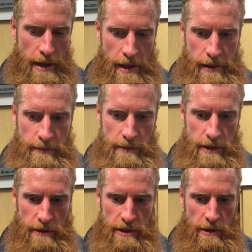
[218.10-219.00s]

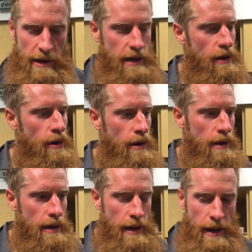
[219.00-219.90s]
Um, to create a
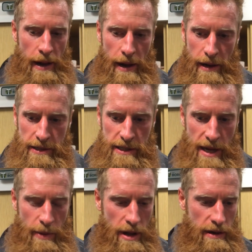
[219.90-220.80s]
goal, uh, to get
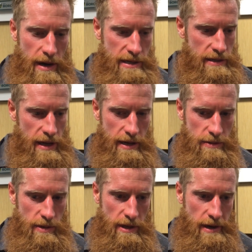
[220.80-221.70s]
that ball across the line is
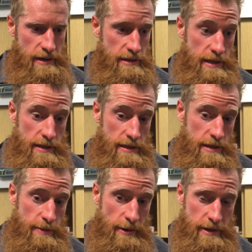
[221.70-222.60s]
one of the hardest things in
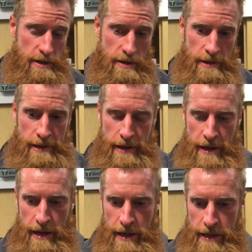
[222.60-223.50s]
this sport to do.
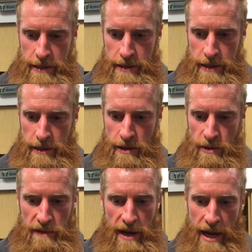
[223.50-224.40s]
And uh, you know,
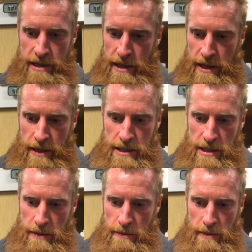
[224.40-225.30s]
we've got
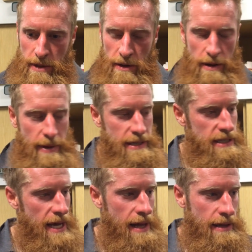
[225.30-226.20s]
some you know
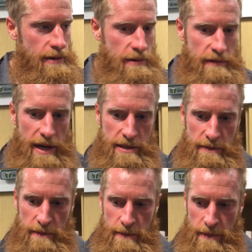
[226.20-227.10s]
amazing talent. We've got
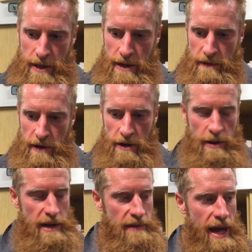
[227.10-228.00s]
some uh, very
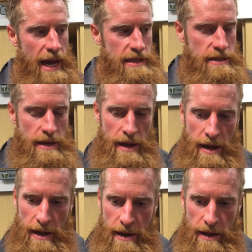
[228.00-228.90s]
creative guys,
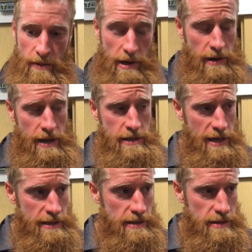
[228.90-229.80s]
uh, and we're creating
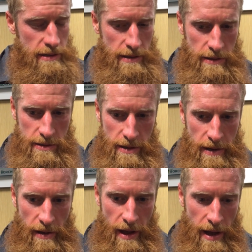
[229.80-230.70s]
chances. You know,
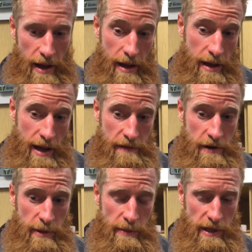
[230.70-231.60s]
so I, I,
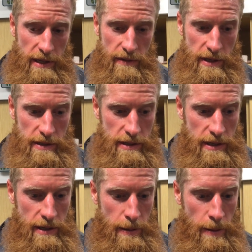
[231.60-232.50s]
firmly believe that
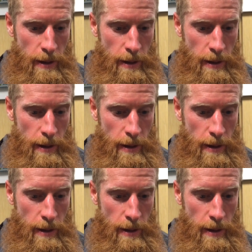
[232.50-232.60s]
uh,